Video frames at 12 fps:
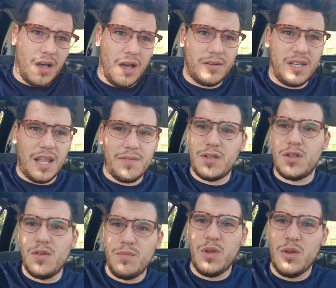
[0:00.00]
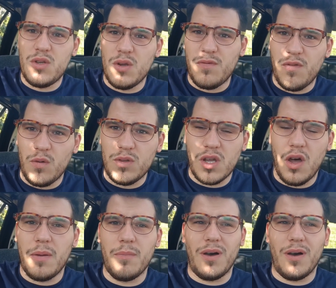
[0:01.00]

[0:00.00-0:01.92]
I'd love to do YouTube full time,